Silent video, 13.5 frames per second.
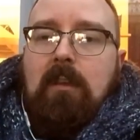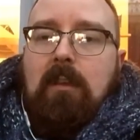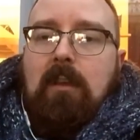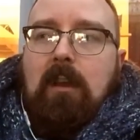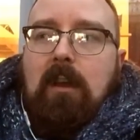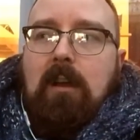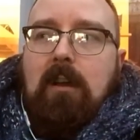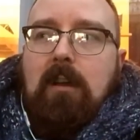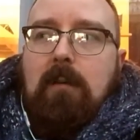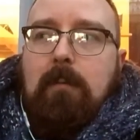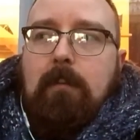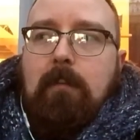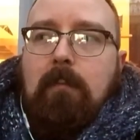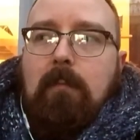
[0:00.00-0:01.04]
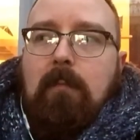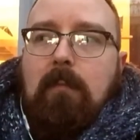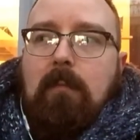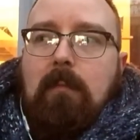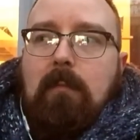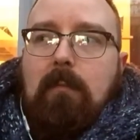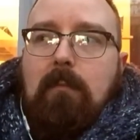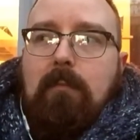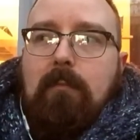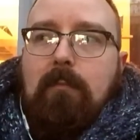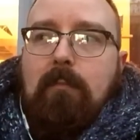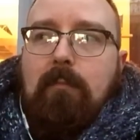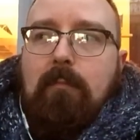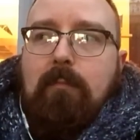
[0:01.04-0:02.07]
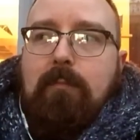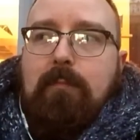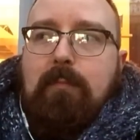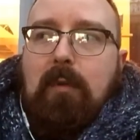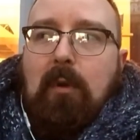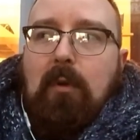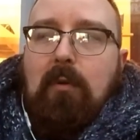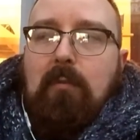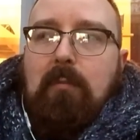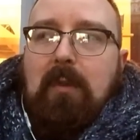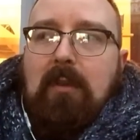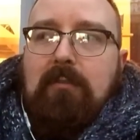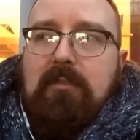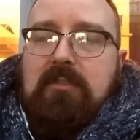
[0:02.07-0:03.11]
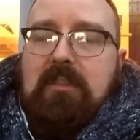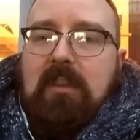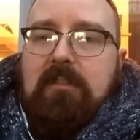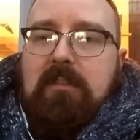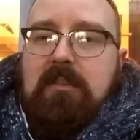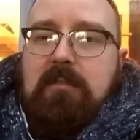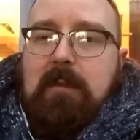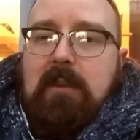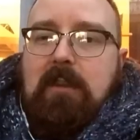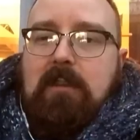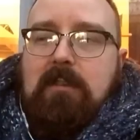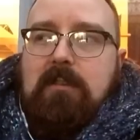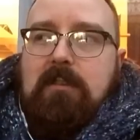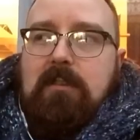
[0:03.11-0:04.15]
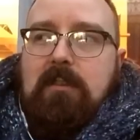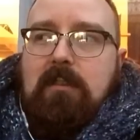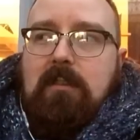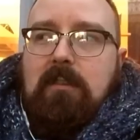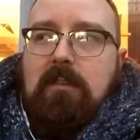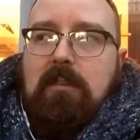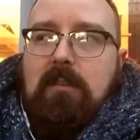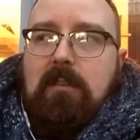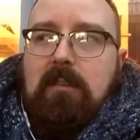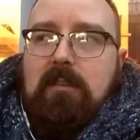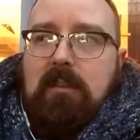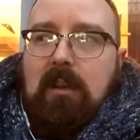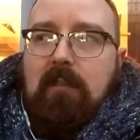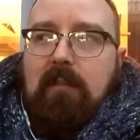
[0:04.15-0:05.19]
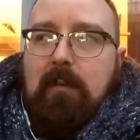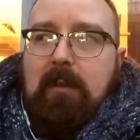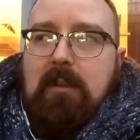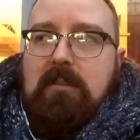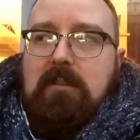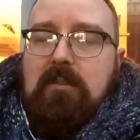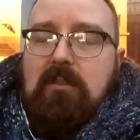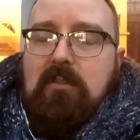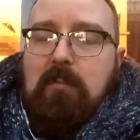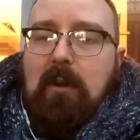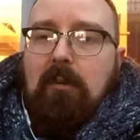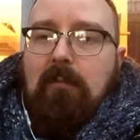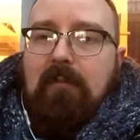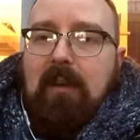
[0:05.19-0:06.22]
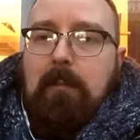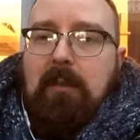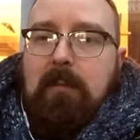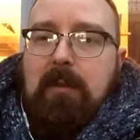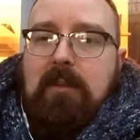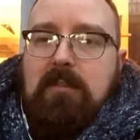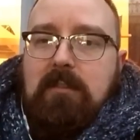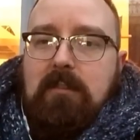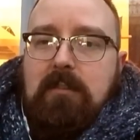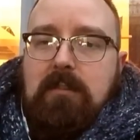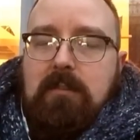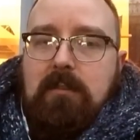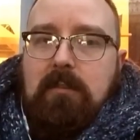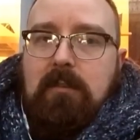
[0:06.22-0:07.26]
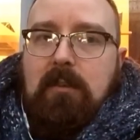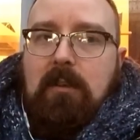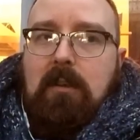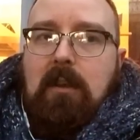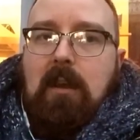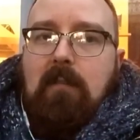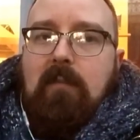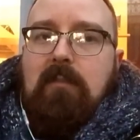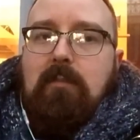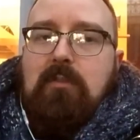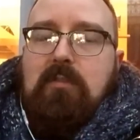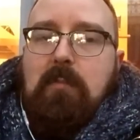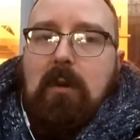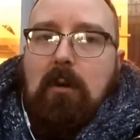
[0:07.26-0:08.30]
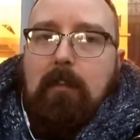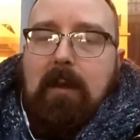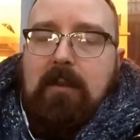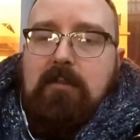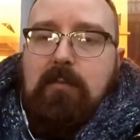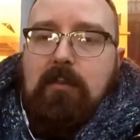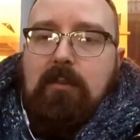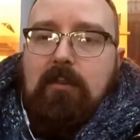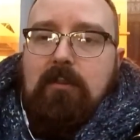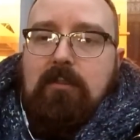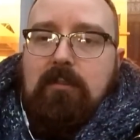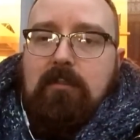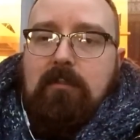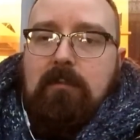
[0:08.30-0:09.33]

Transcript: Um, but my understanding is because it's like that because it's a small family business and we do small batch production.